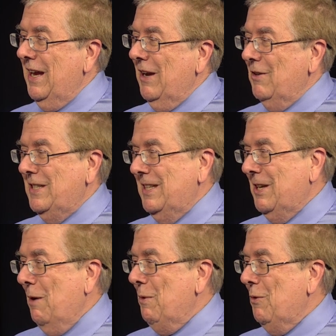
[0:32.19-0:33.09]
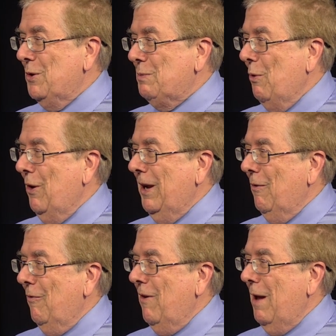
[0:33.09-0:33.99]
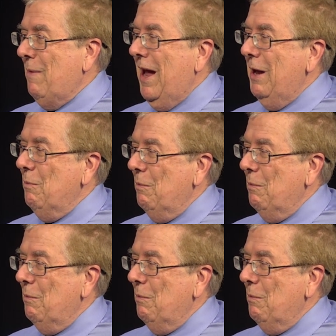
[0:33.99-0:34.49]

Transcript: because he's come here this morning, Rabbi